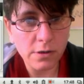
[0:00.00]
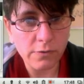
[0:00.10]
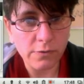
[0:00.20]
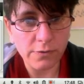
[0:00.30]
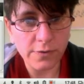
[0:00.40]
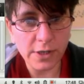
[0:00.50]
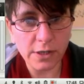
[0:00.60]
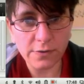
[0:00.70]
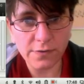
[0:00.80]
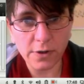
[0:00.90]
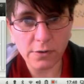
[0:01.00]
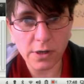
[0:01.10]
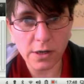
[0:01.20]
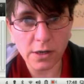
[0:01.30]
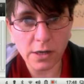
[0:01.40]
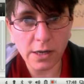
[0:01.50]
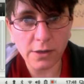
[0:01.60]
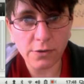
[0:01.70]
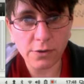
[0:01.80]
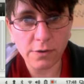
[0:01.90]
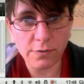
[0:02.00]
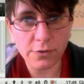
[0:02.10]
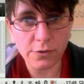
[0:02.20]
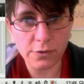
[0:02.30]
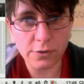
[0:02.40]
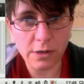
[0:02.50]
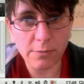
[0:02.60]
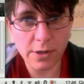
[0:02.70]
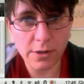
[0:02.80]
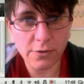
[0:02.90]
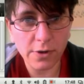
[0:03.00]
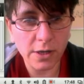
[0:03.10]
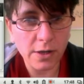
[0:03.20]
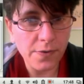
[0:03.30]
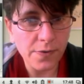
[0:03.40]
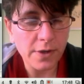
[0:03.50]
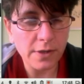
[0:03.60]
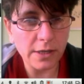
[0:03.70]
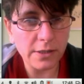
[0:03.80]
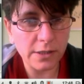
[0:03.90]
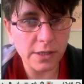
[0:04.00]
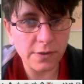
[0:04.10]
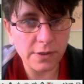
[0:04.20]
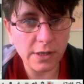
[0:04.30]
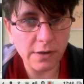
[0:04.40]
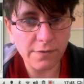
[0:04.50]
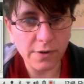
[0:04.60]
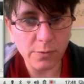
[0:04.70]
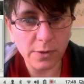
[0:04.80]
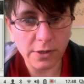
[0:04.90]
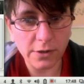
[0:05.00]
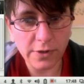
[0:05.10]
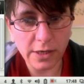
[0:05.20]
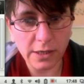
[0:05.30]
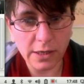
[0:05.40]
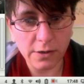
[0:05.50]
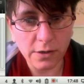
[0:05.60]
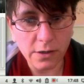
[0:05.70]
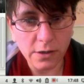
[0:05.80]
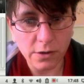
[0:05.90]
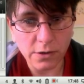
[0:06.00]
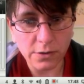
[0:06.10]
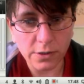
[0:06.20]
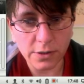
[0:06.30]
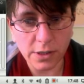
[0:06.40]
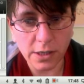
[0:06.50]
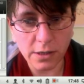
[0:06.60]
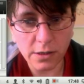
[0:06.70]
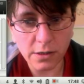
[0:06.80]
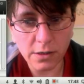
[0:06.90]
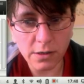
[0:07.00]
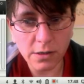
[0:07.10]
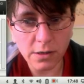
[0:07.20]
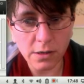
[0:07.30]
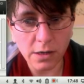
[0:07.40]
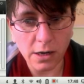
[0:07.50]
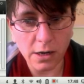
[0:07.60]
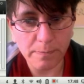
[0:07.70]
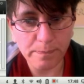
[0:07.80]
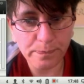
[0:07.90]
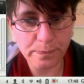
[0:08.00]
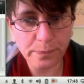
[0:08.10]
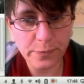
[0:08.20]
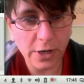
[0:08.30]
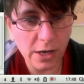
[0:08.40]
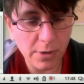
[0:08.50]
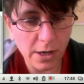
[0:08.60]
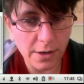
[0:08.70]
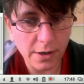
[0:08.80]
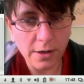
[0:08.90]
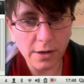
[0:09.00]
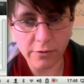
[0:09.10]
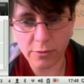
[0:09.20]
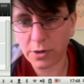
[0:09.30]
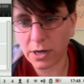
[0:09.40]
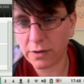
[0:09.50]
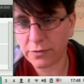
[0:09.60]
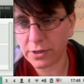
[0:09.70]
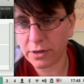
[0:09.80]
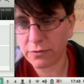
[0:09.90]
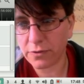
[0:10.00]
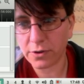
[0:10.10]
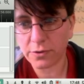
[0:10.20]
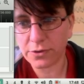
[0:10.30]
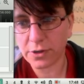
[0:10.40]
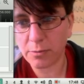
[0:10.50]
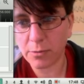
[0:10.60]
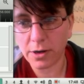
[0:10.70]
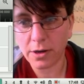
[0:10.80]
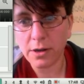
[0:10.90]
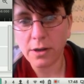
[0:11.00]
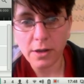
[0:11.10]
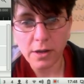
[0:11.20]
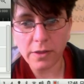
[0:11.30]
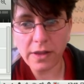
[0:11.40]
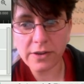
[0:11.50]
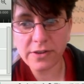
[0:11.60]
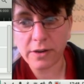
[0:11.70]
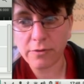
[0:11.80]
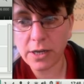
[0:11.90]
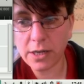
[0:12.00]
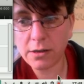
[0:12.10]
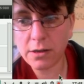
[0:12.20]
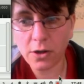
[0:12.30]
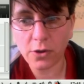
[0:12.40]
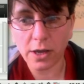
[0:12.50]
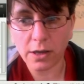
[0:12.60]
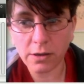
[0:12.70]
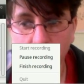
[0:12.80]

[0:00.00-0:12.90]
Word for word: from the videos folder auconf short.mp3 and that just gives us a sound file we can drag down onto the um, timeline if you want to have a sound file on the timeline. And that's that really. Okay.